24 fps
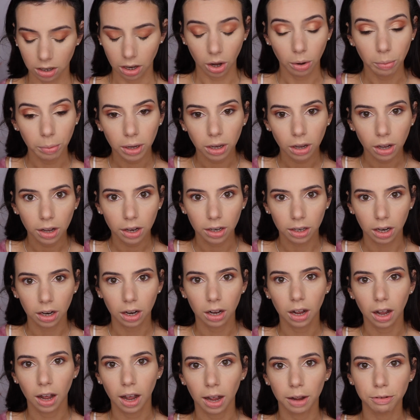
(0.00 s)
Oh my god,
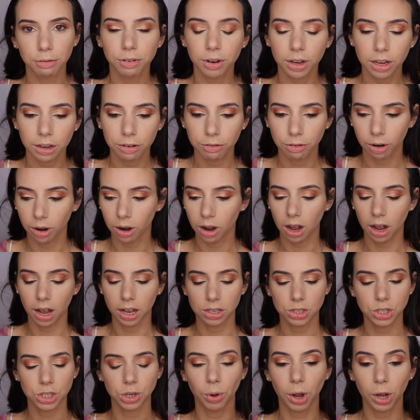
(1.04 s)
I freaking
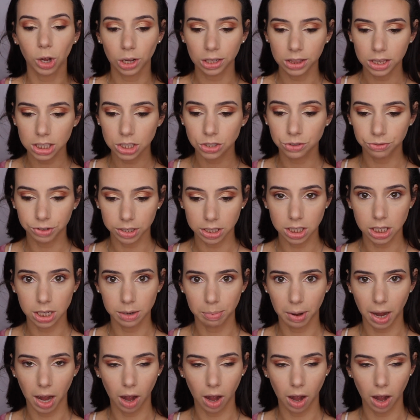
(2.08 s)
forgot. So I got this Fenty